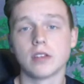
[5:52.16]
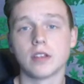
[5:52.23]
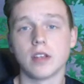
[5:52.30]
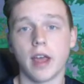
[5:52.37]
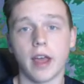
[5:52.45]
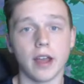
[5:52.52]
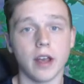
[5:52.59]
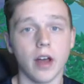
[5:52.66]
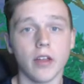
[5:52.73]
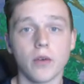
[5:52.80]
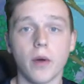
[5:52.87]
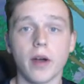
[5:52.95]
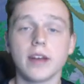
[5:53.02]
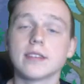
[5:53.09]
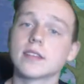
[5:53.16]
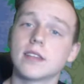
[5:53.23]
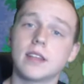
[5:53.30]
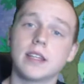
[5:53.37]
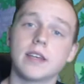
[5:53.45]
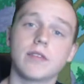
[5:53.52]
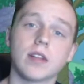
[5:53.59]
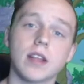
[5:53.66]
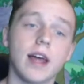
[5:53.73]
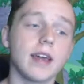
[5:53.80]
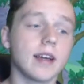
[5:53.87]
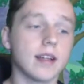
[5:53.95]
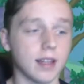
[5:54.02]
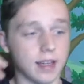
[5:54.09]
And otherwise, leave a
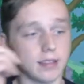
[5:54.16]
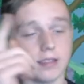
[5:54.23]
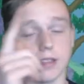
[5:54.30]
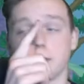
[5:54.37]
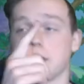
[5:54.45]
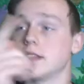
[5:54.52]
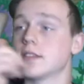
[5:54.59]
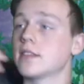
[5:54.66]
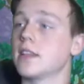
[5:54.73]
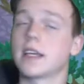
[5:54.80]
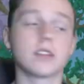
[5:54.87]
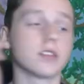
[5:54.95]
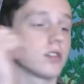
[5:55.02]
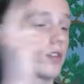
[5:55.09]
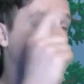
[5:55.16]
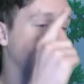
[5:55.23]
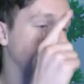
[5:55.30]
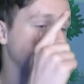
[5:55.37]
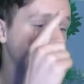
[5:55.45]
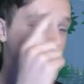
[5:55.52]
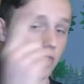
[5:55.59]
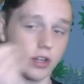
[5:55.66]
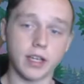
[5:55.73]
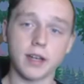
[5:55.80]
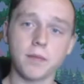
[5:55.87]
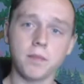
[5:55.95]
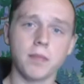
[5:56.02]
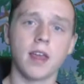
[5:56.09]
like, click on some of these links around the
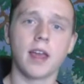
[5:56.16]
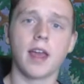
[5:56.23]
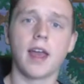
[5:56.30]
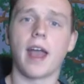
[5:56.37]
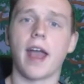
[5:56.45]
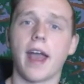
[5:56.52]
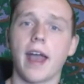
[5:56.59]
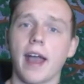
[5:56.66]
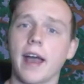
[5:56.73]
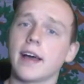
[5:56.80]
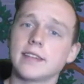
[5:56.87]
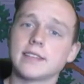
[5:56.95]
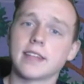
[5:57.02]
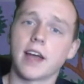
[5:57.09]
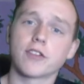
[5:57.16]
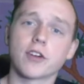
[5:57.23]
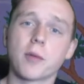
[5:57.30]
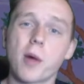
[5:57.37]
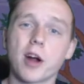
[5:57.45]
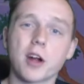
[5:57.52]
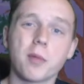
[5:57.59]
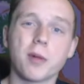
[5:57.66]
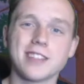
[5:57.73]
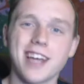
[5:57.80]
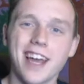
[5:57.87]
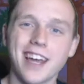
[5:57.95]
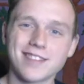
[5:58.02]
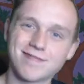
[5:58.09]
screen, and have a remarkable
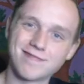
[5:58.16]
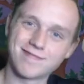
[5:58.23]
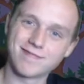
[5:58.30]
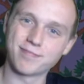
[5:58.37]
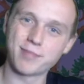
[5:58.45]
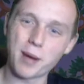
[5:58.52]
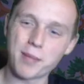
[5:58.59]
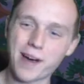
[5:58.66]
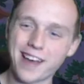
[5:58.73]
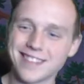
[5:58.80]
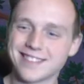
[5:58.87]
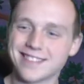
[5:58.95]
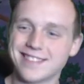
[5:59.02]
day. Bye bye.